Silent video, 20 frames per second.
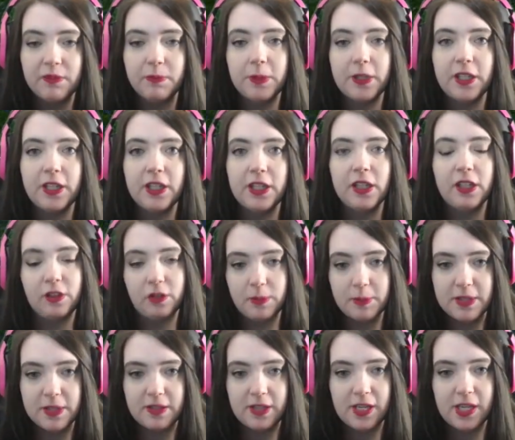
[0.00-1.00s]
I've been a
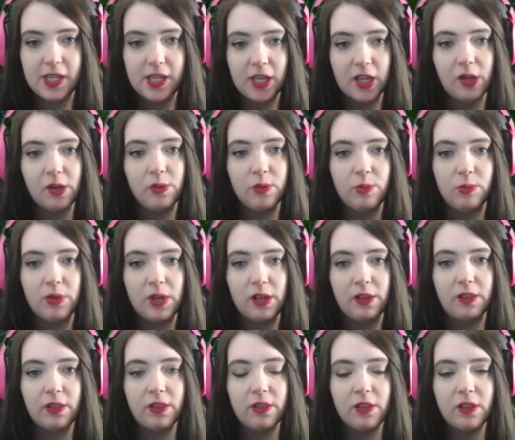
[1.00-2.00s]
little busy
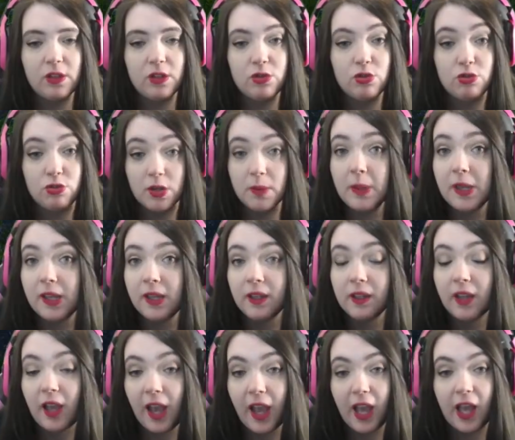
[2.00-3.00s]
with
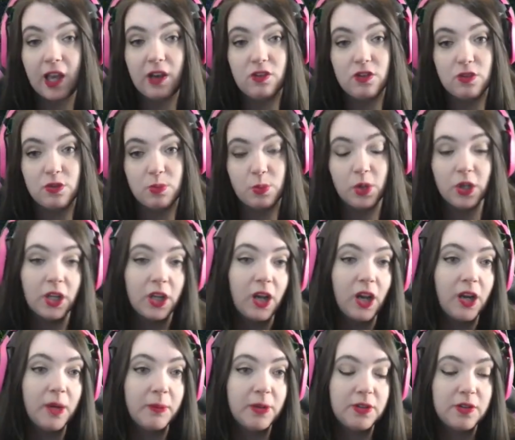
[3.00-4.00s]
streaming and just working
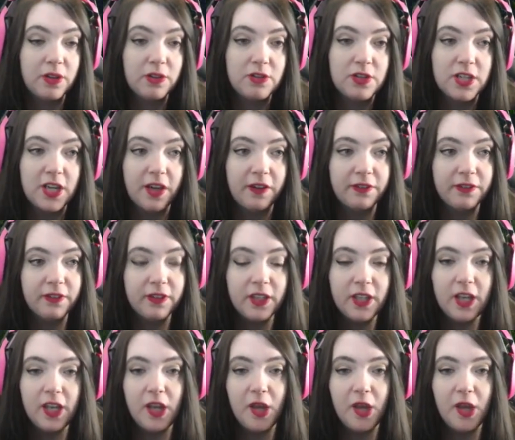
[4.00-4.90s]
on a bunch of other stuff